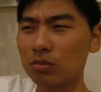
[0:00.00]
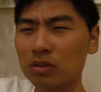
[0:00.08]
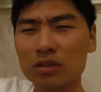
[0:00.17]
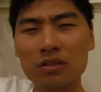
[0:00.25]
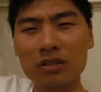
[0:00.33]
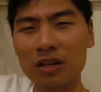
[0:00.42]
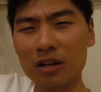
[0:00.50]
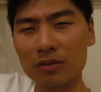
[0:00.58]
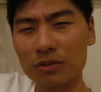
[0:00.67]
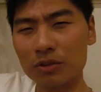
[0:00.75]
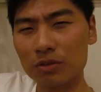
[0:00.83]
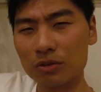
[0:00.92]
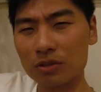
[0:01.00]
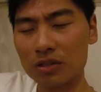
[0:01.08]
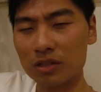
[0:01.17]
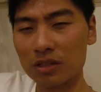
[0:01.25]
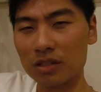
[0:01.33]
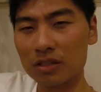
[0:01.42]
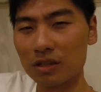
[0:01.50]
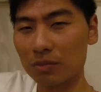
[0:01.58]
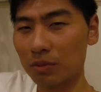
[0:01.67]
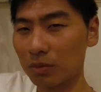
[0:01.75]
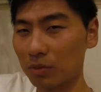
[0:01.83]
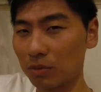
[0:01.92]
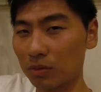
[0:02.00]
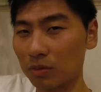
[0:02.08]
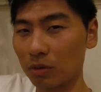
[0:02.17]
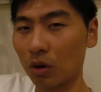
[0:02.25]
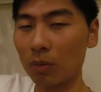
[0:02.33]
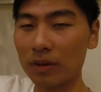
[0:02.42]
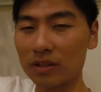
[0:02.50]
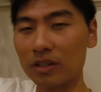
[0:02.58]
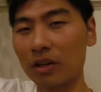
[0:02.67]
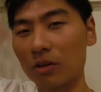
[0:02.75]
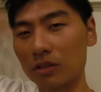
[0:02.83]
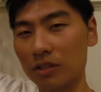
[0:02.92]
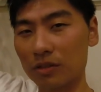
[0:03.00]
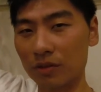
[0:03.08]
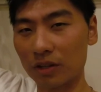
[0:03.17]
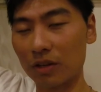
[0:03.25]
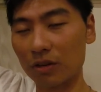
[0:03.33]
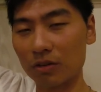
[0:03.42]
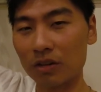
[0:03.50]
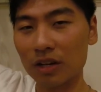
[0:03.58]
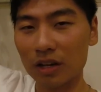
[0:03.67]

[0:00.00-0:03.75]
Would love to see some people commenting on this video